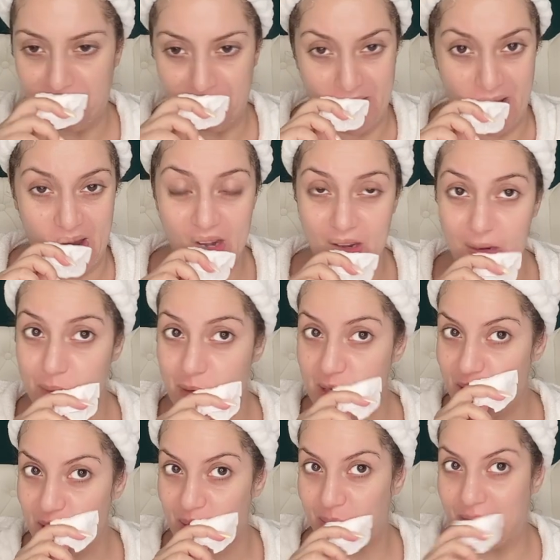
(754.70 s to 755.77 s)
I did put it
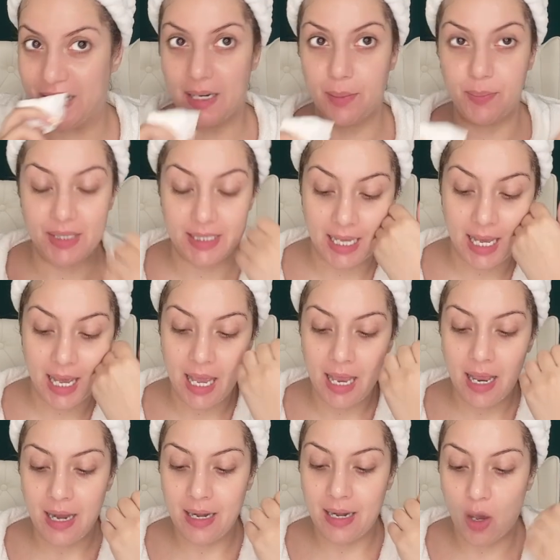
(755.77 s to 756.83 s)
on my lips.
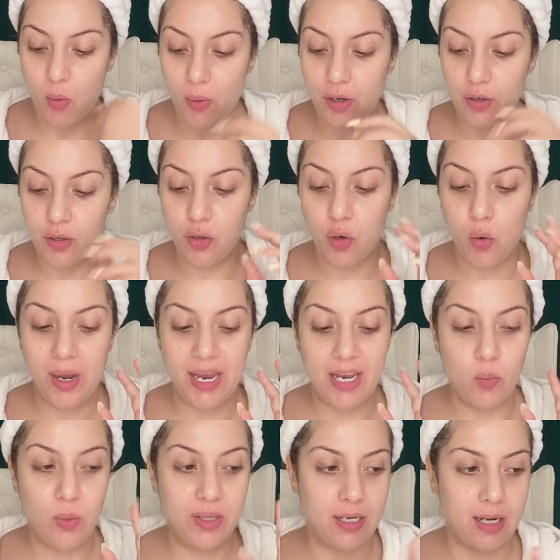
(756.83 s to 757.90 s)
Now we're going to go in
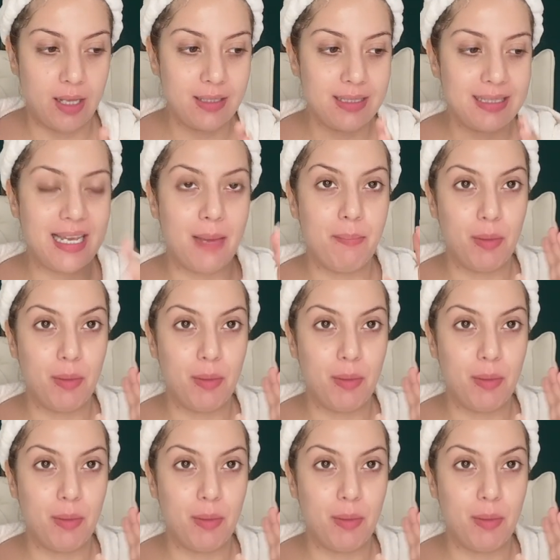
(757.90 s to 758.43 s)
with another step.